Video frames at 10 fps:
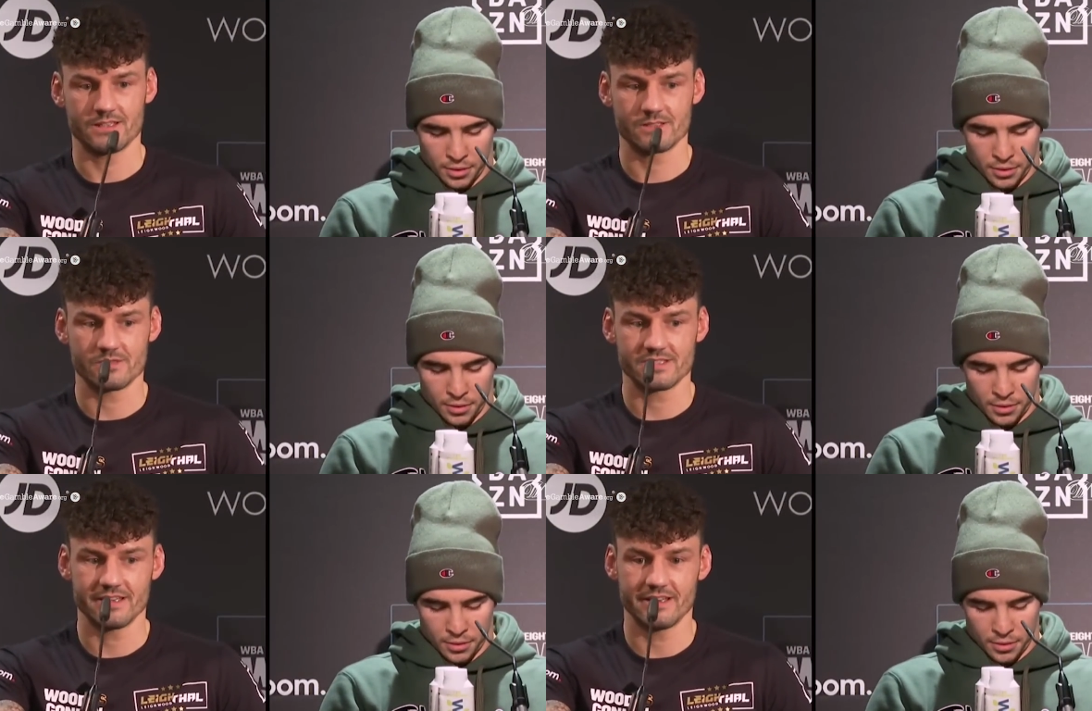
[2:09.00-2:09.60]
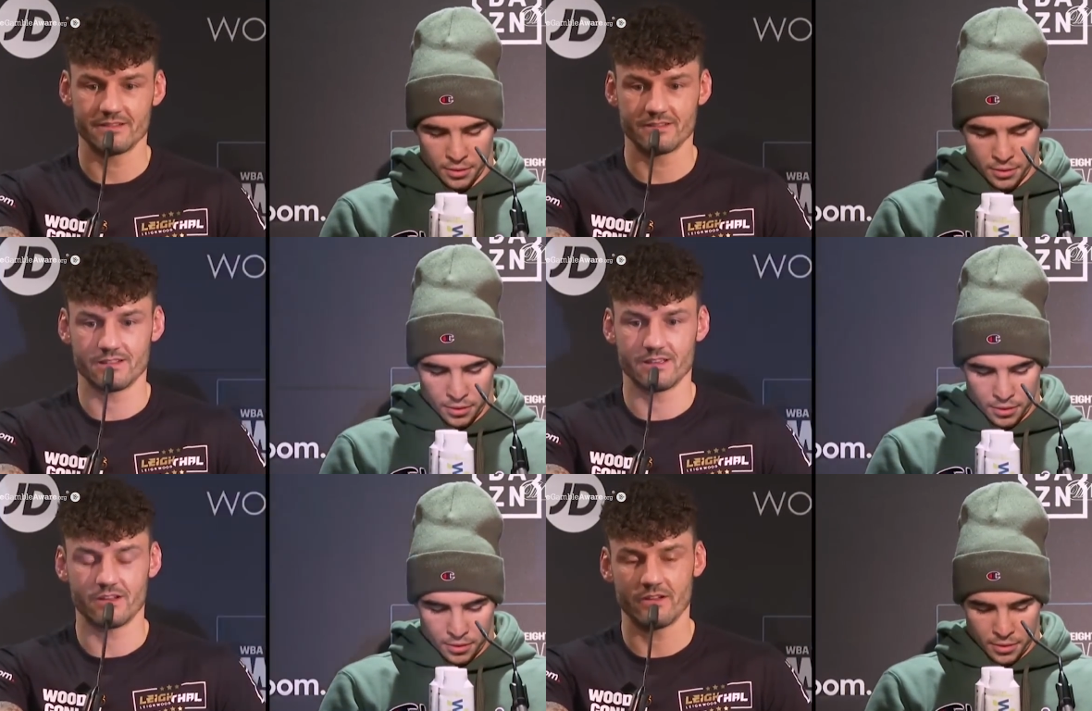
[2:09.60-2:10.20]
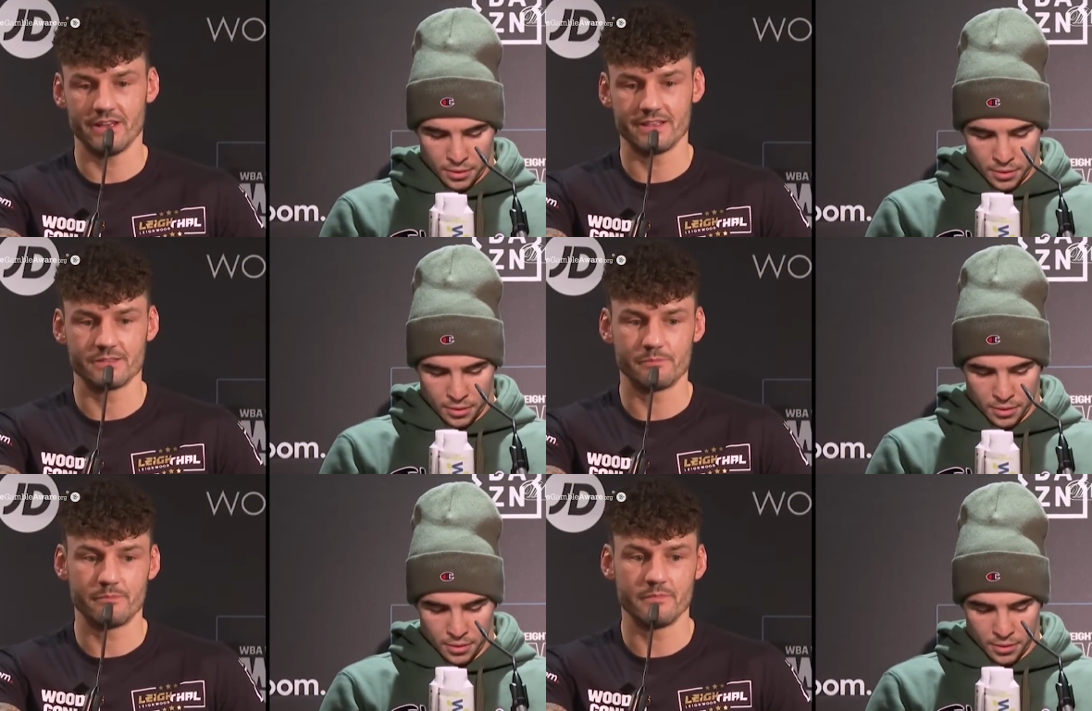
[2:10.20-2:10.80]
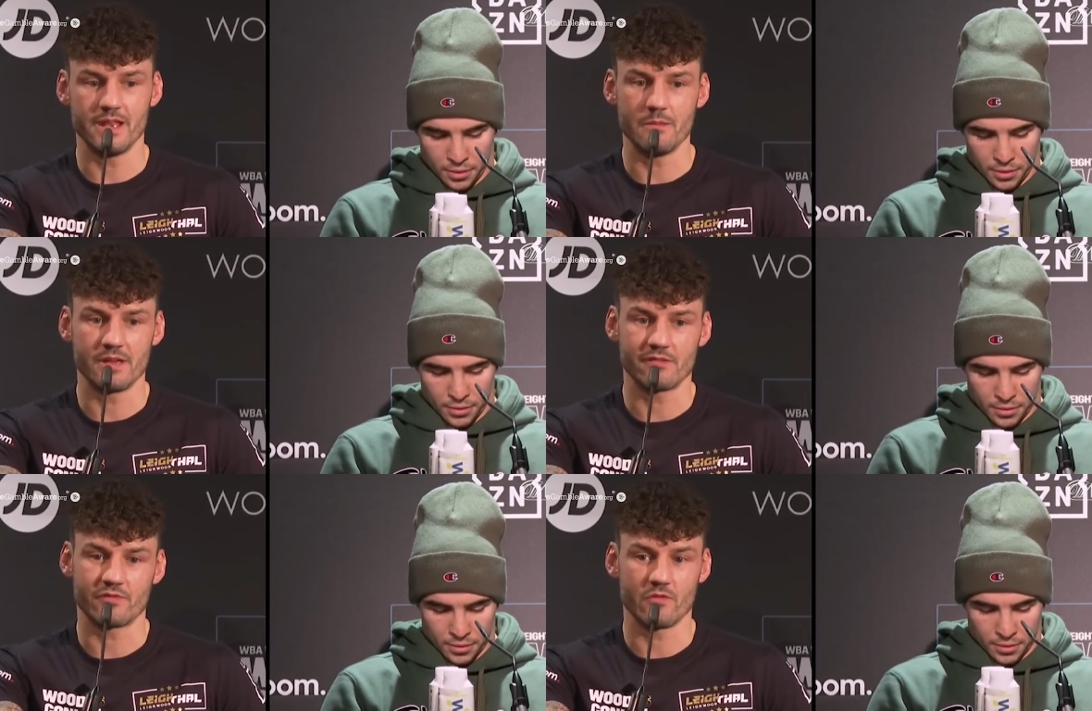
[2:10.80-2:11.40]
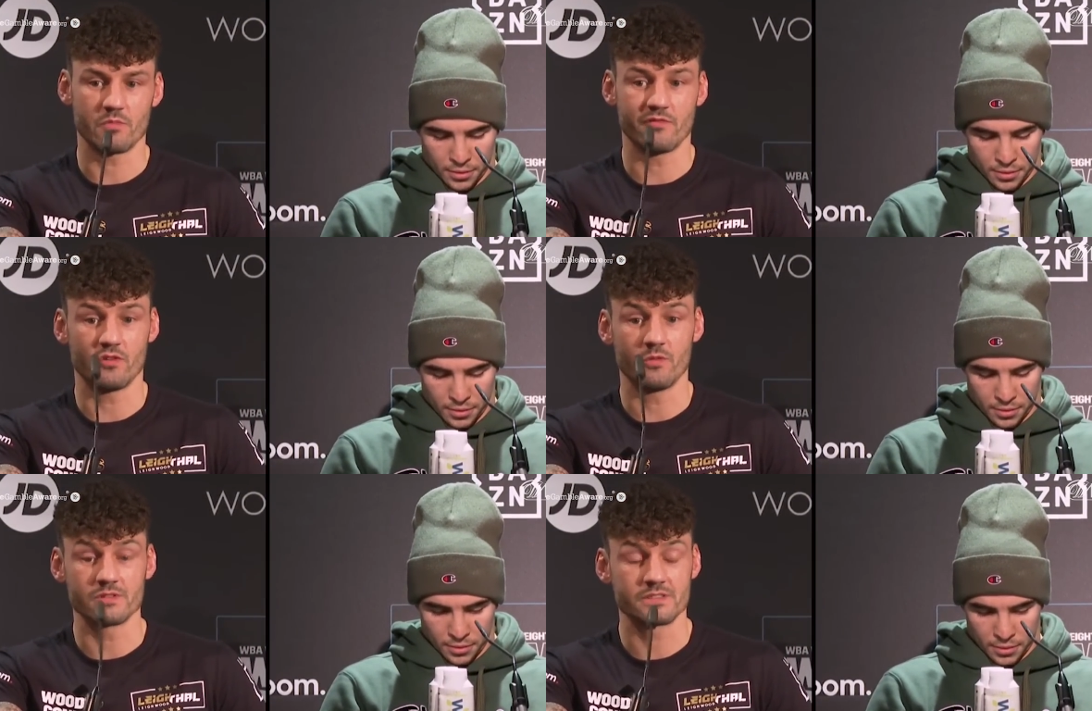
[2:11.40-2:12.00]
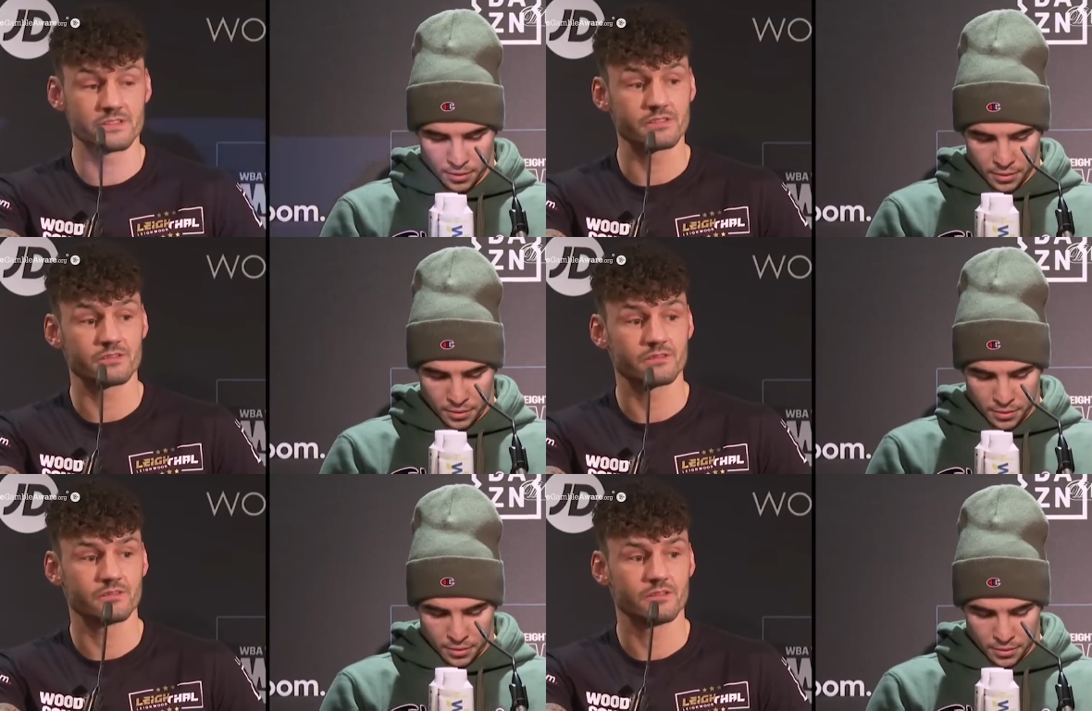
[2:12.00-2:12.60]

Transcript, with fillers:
Speaker 1: As I was saying, I don't need to nitpick through his performances.